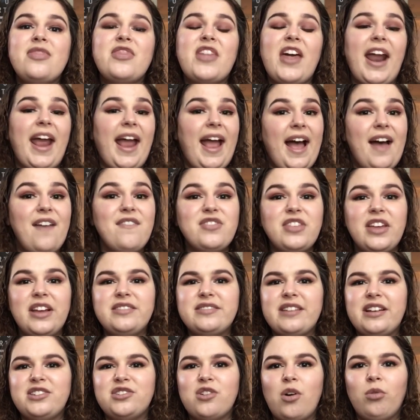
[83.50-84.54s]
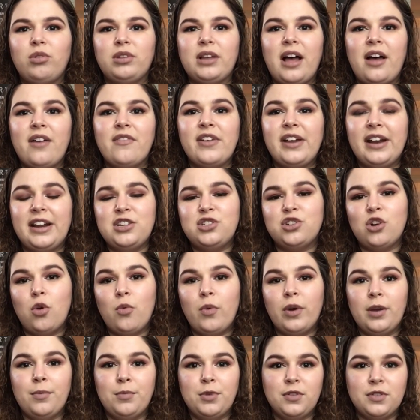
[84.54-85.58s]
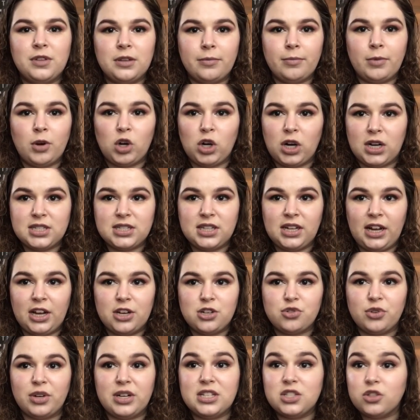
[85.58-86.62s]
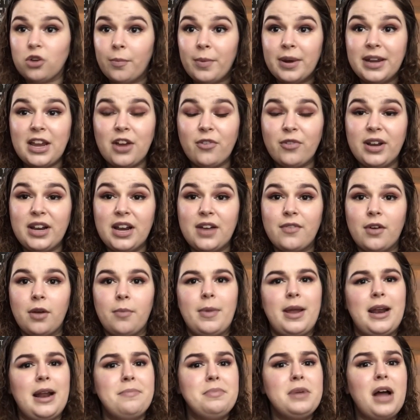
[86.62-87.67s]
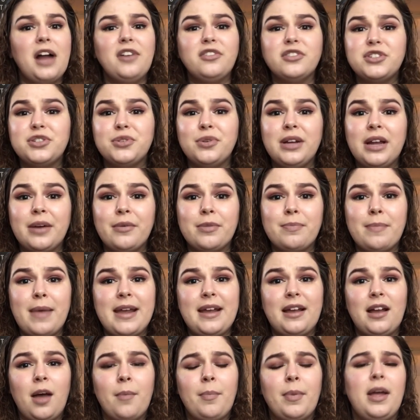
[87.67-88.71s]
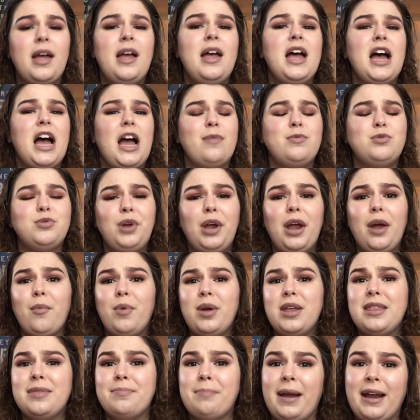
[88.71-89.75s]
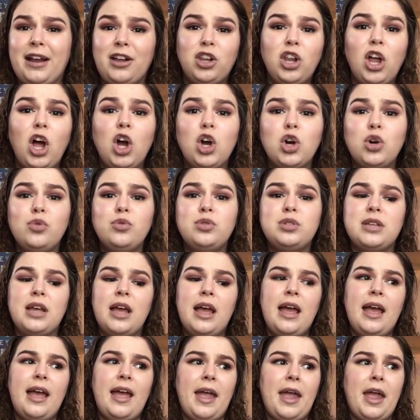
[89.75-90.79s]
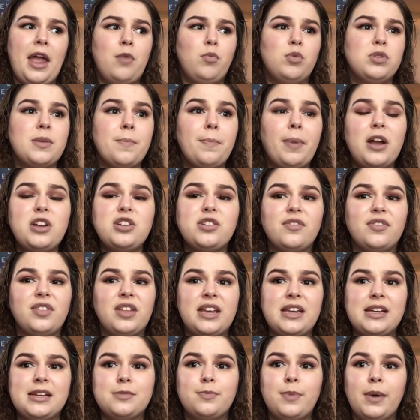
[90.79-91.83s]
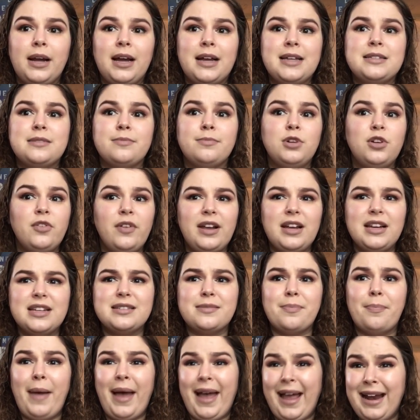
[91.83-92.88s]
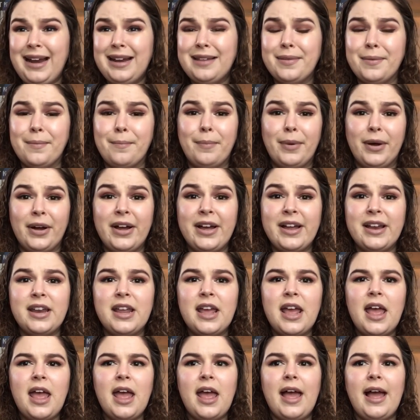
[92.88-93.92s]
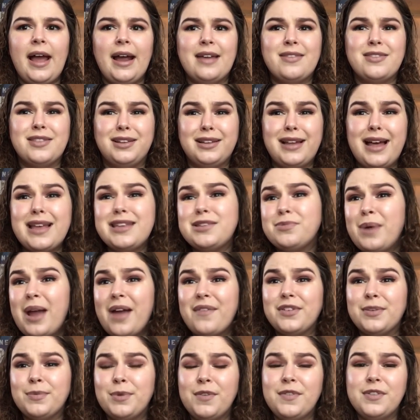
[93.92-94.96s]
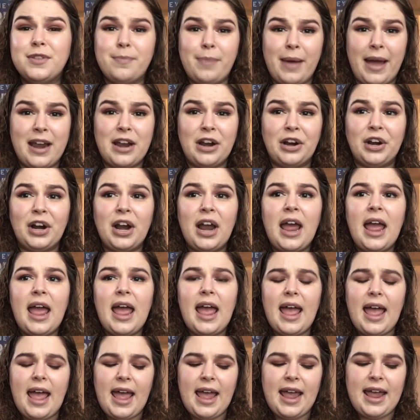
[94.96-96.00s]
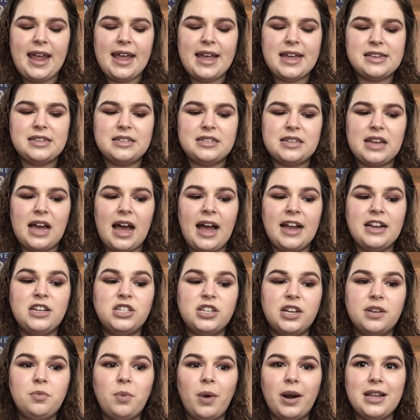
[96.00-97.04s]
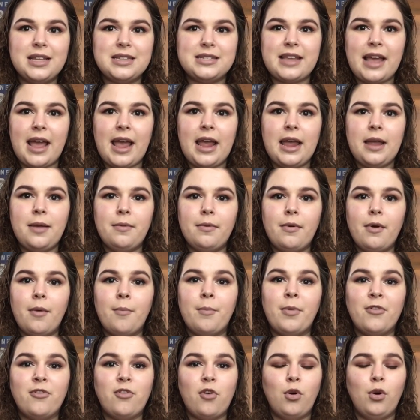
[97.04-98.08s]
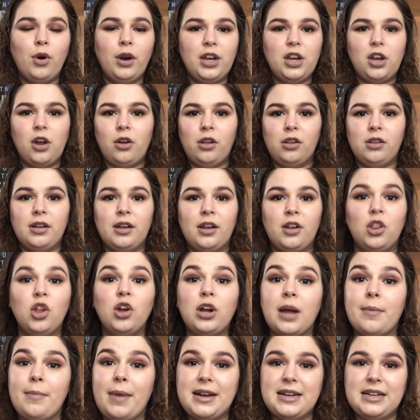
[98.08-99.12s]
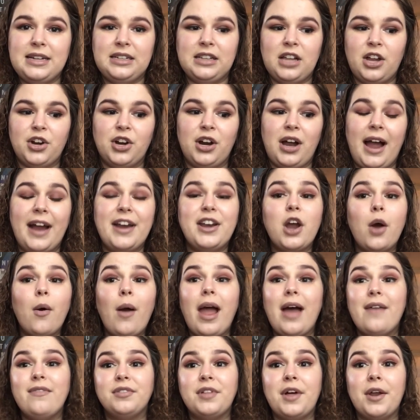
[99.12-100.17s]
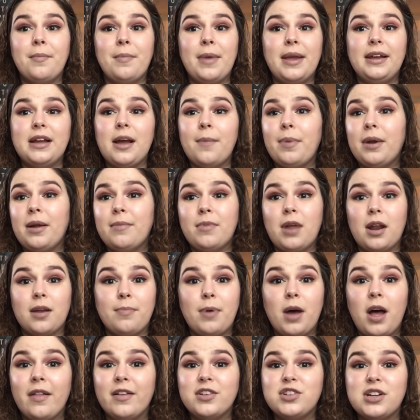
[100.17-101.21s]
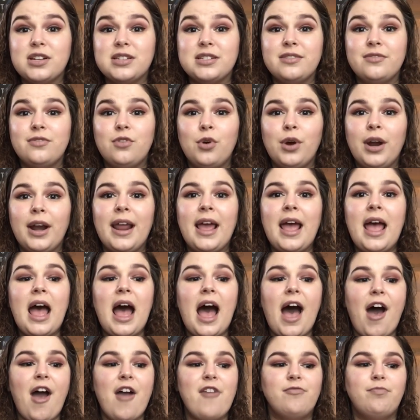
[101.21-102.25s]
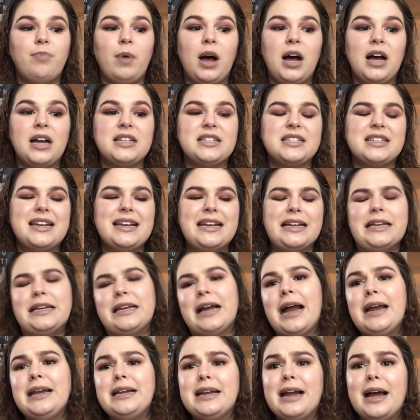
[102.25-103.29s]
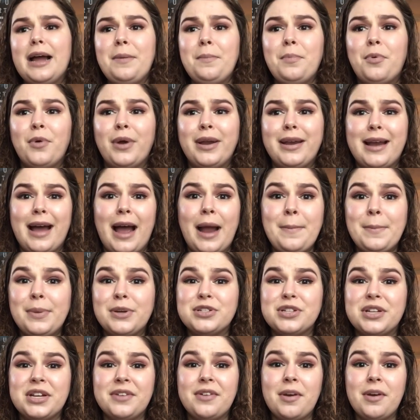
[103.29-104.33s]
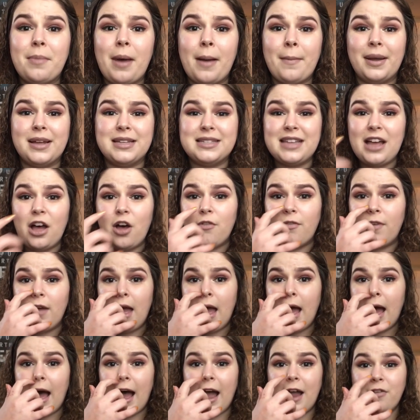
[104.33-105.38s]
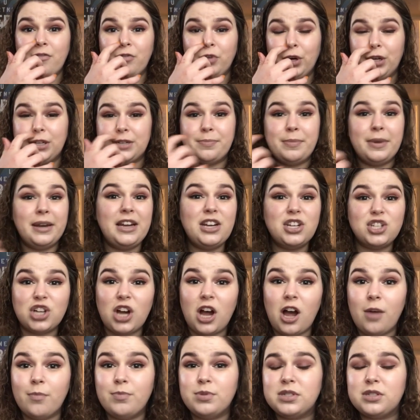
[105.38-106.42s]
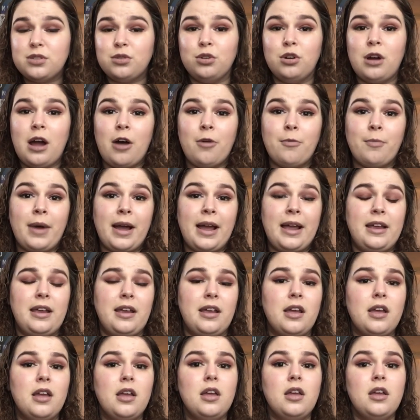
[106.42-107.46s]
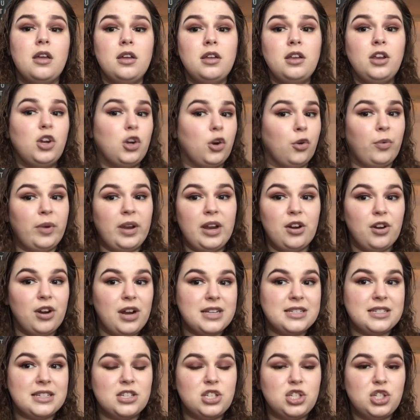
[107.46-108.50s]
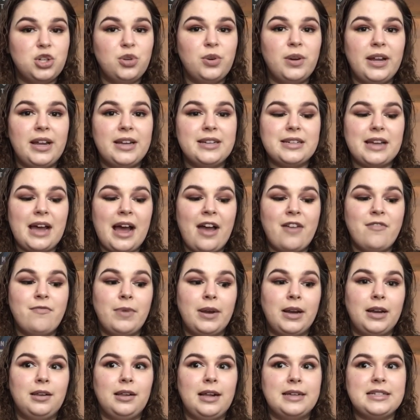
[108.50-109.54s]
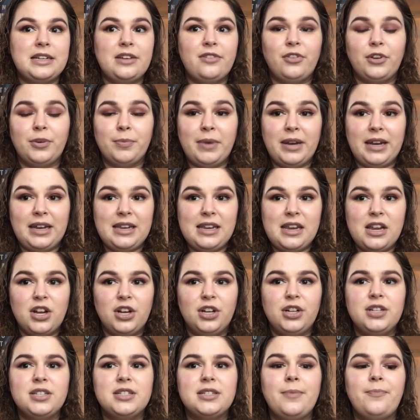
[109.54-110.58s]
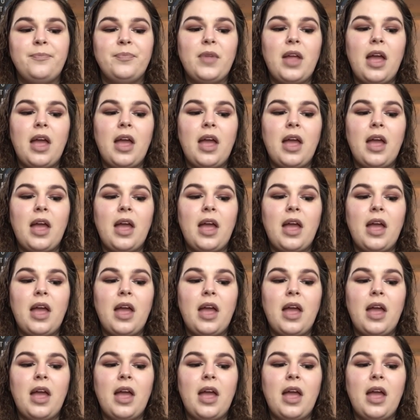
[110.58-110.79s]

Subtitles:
that I have things I don't love and I don't wanna move them across the country, so I'm gonna get rid of them. And I'm not just doing it with makeup, I'm doing it with my clothes and with a bunch of things, because moving is a pain in the butt, and the less we have to move, the better. And I did want to say, before y'all look at my declutter, I know I have a lot of makeup, but I'm not apologizing for it. I've bought 99.9% of it by myself. I've worked many jobs throughout my career as a student. I've been collecting for many years.